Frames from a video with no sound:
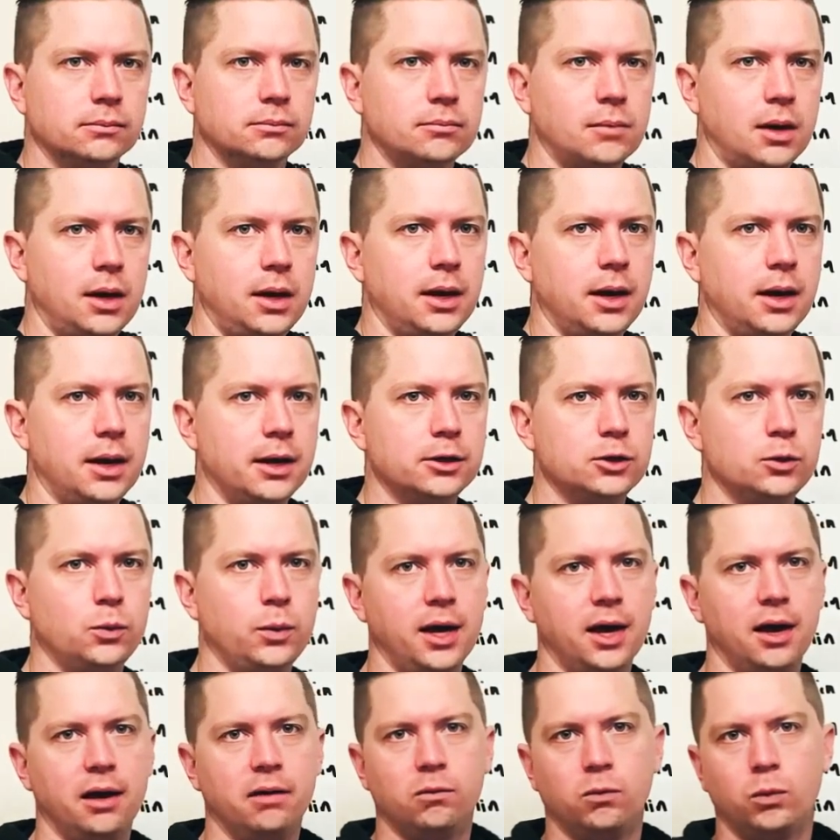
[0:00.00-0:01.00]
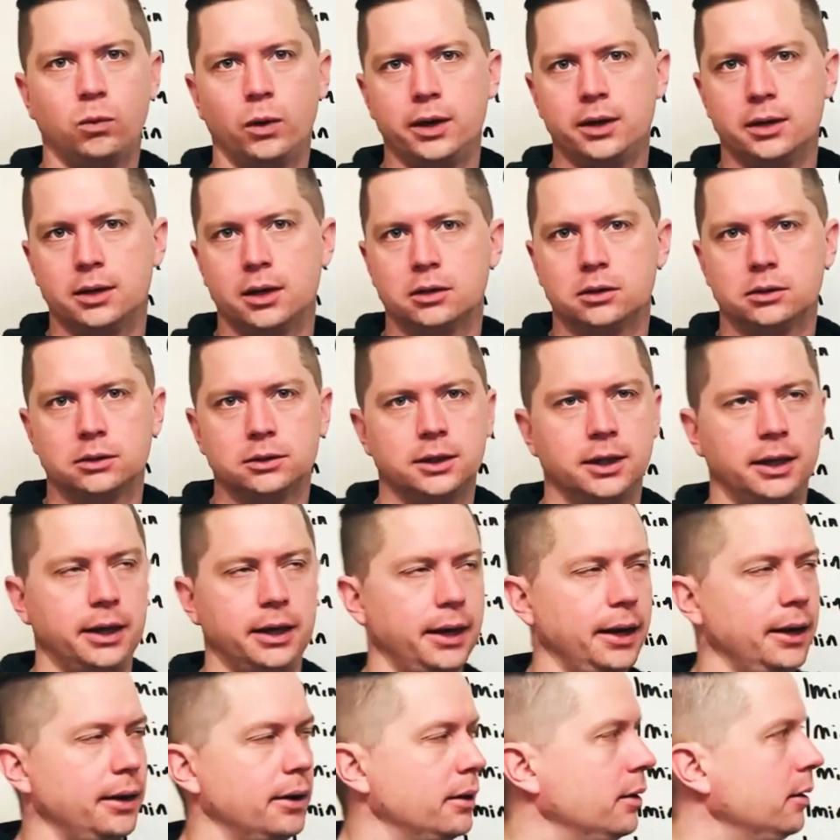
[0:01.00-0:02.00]
Hey guys, we have white knuckle
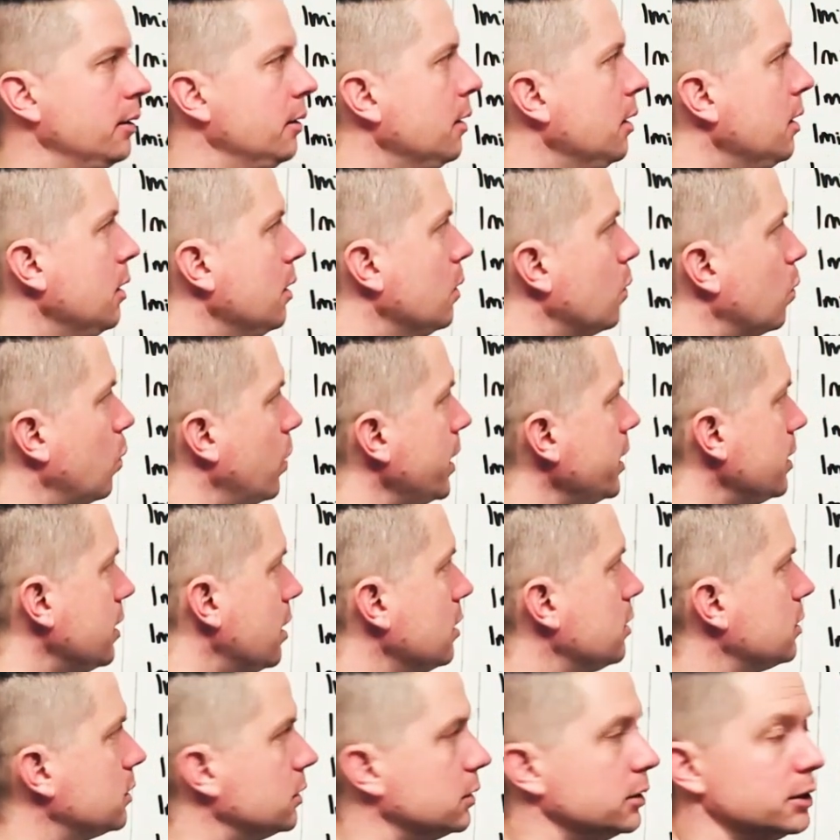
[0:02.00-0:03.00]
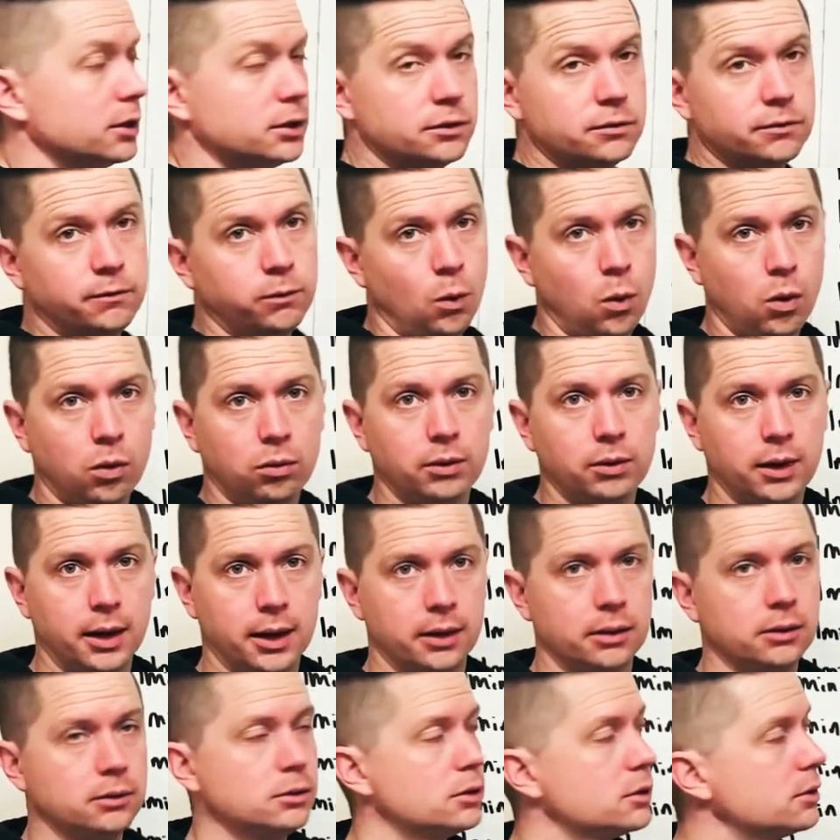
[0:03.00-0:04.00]
today. White knuckle is four
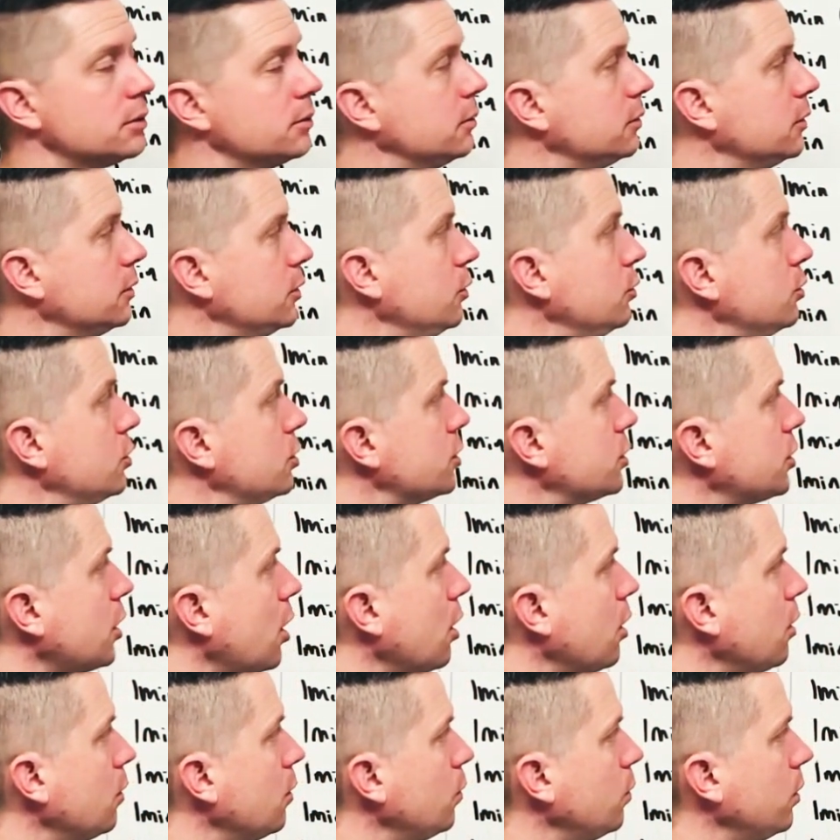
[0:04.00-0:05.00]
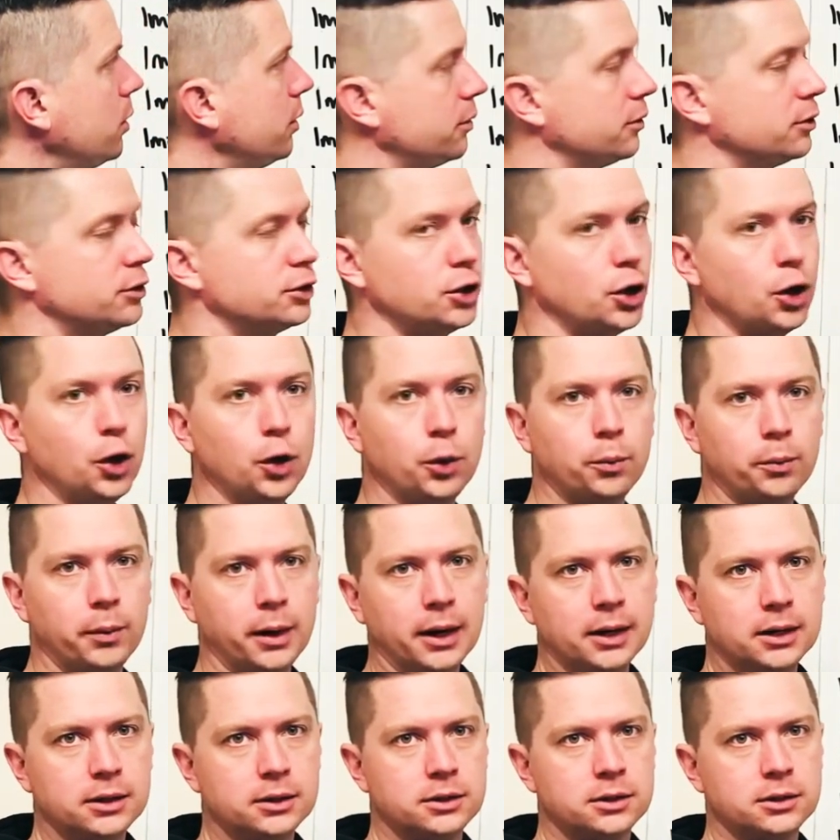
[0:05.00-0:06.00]
rounds. You start with two
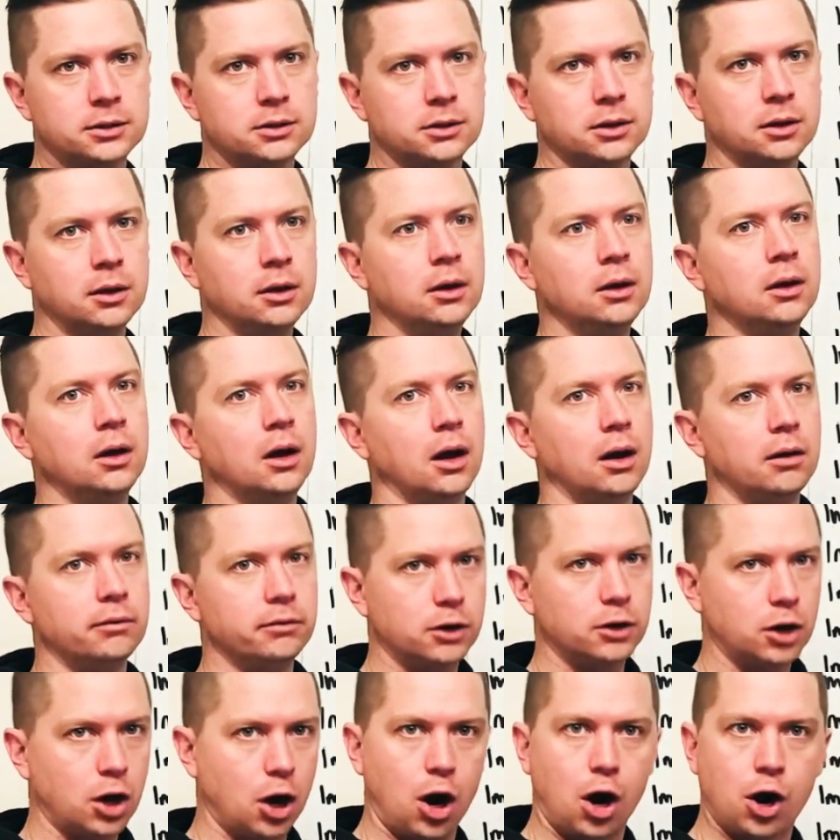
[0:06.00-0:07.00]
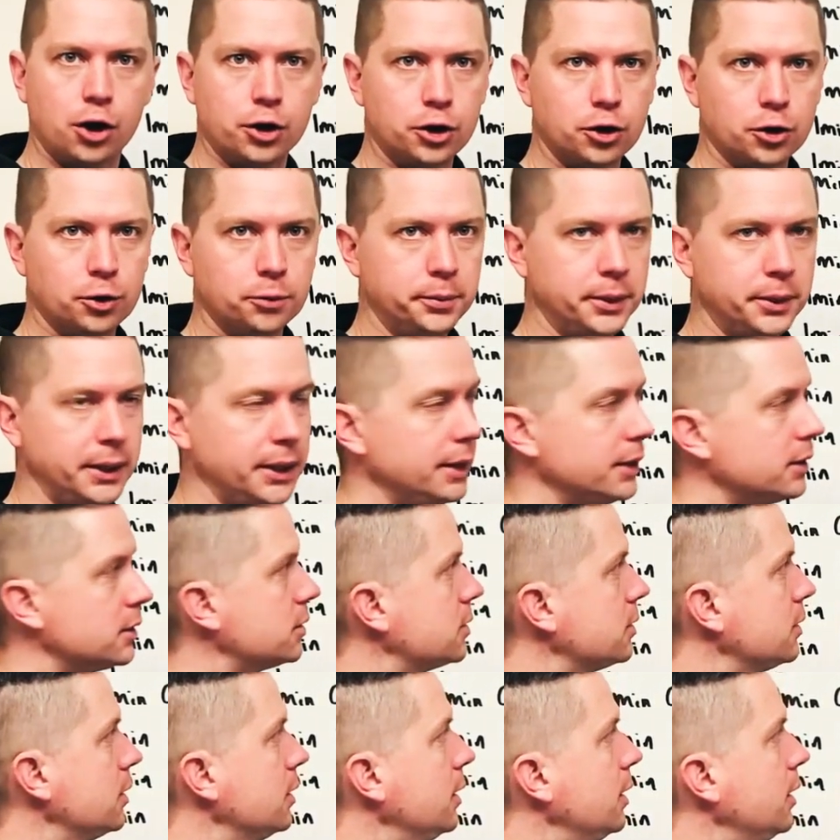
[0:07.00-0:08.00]
minutes of a cardio
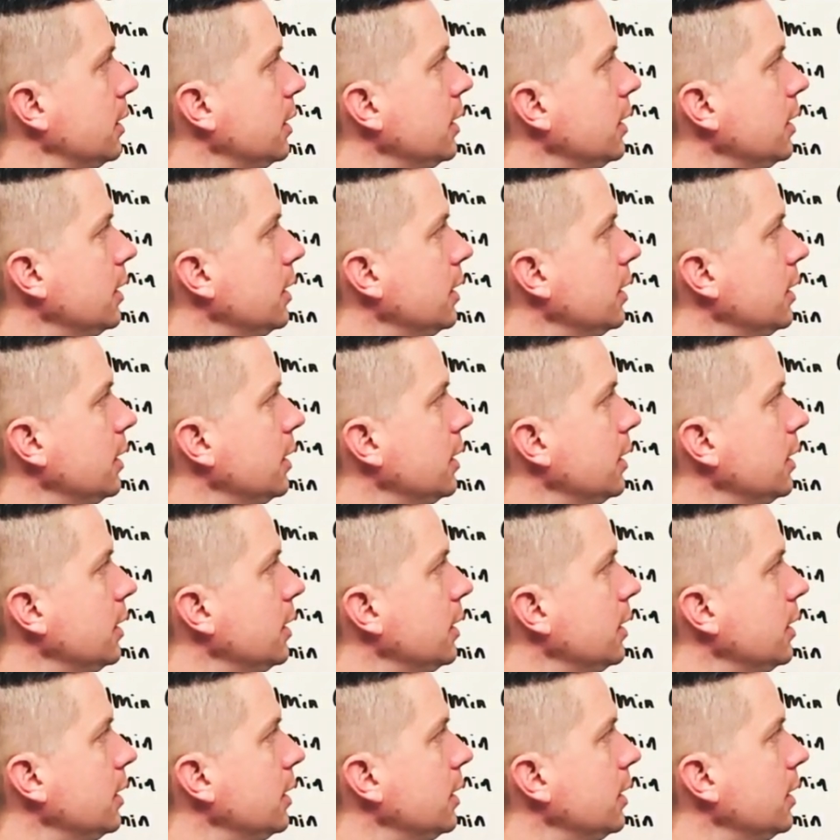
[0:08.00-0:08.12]
piece.